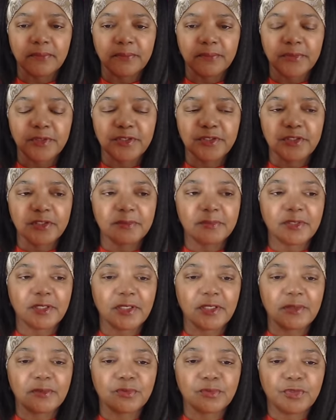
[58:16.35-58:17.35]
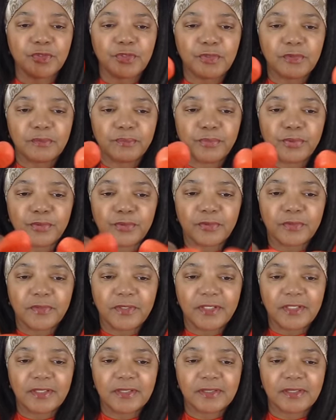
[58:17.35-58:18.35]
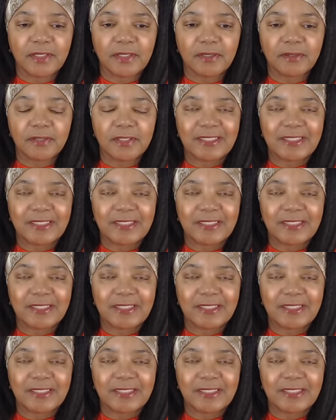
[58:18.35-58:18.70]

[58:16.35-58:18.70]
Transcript: Because sometimes when you pull things out,